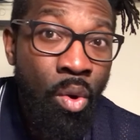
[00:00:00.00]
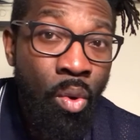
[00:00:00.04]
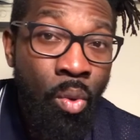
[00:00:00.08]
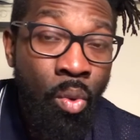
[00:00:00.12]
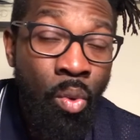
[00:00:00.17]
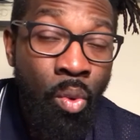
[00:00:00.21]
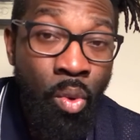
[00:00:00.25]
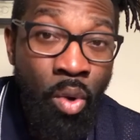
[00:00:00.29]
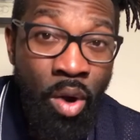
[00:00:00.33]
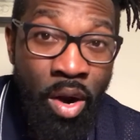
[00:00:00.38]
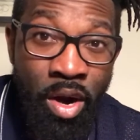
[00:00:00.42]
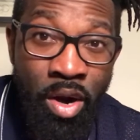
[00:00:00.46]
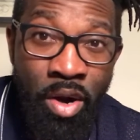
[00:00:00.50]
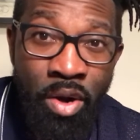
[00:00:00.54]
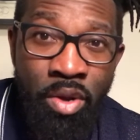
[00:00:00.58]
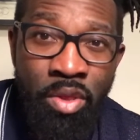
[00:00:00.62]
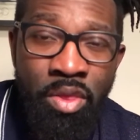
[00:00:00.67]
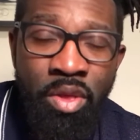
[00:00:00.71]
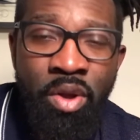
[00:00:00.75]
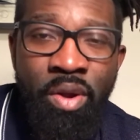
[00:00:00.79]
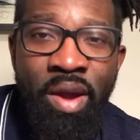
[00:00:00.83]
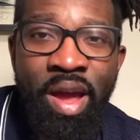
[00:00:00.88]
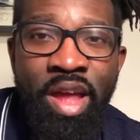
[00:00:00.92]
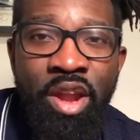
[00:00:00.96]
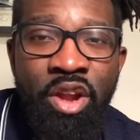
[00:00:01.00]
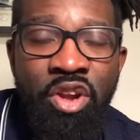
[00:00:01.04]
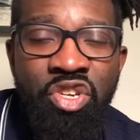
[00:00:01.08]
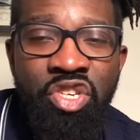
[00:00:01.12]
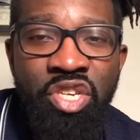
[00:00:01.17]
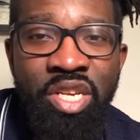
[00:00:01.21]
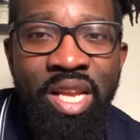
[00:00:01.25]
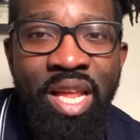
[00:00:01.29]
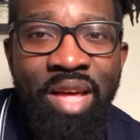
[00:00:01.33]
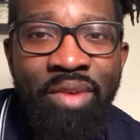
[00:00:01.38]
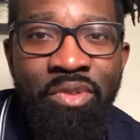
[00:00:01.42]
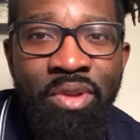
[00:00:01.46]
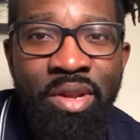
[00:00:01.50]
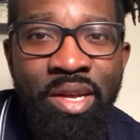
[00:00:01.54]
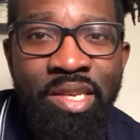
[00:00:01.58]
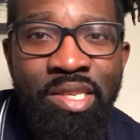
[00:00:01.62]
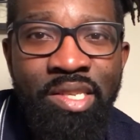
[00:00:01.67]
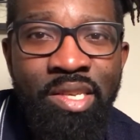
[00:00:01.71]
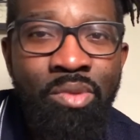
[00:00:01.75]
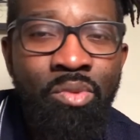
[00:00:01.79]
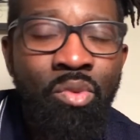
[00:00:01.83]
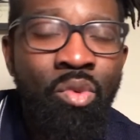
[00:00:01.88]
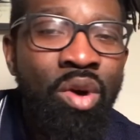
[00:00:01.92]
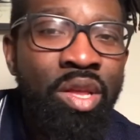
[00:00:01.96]
where their energy level
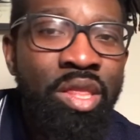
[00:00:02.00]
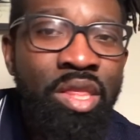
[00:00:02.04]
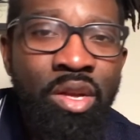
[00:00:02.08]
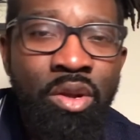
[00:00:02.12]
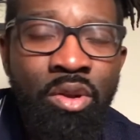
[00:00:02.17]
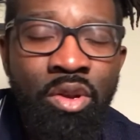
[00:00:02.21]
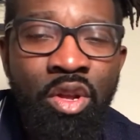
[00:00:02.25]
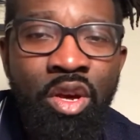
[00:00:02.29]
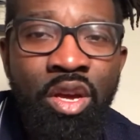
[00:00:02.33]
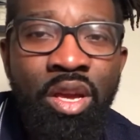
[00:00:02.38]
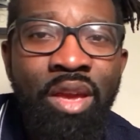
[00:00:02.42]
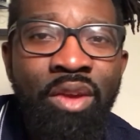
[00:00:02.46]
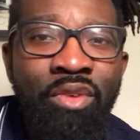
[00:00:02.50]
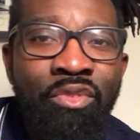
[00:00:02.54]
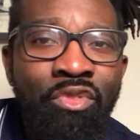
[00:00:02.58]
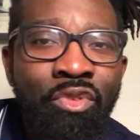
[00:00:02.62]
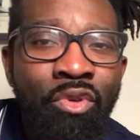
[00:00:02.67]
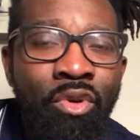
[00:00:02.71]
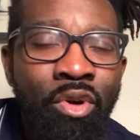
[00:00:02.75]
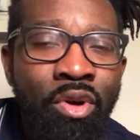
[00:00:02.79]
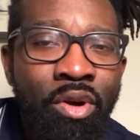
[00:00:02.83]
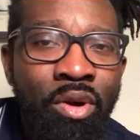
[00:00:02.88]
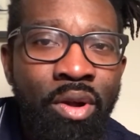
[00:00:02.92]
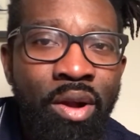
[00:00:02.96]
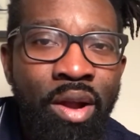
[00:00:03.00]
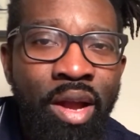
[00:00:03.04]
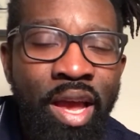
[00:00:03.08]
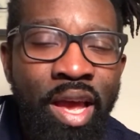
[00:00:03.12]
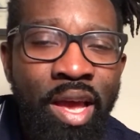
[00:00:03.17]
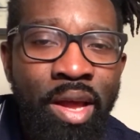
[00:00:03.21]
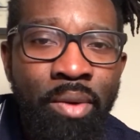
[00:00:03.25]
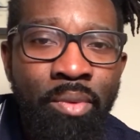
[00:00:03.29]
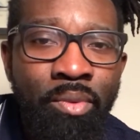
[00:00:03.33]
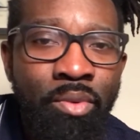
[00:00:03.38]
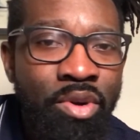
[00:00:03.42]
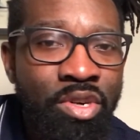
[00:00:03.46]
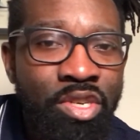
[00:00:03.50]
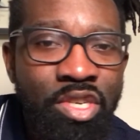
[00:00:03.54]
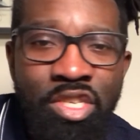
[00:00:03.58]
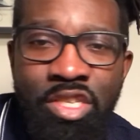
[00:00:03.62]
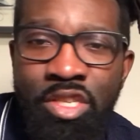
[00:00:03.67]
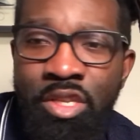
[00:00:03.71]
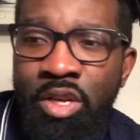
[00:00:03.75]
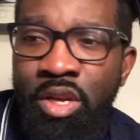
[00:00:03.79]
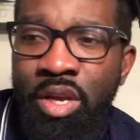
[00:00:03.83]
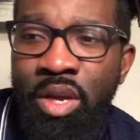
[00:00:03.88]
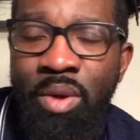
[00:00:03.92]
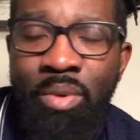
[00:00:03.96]
is and what they're looking for, and we're
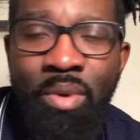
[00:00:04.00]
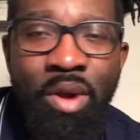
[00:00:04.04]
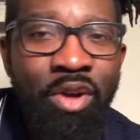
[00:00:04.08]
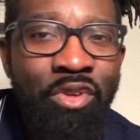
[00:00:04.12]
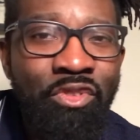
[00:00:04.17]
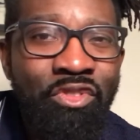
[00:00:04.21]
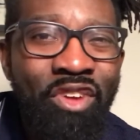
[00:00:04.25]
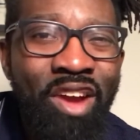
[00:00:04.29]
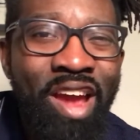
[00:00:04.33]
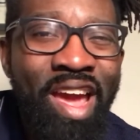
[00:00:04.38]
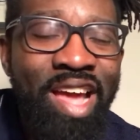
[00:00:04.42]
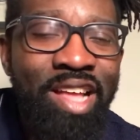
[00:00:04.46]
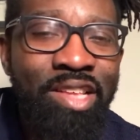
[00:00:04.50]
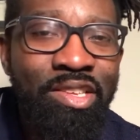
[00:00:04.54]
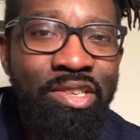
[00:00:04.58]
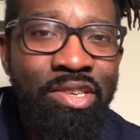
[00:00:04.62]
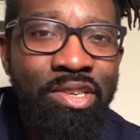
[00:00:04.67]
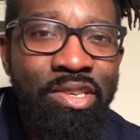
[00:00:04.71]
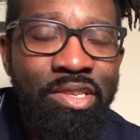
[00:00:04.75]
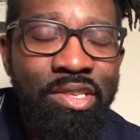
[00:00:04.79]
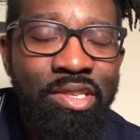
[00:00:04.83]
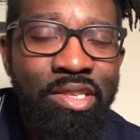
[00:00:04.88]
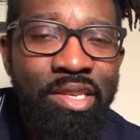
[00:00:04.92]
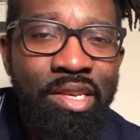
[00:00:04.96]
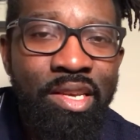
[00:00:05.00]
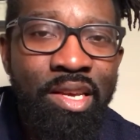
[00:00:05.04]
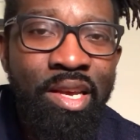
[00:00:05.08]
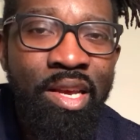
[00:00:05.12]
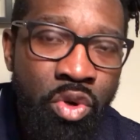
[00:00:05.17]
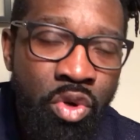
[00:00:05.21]
just looking around for answers.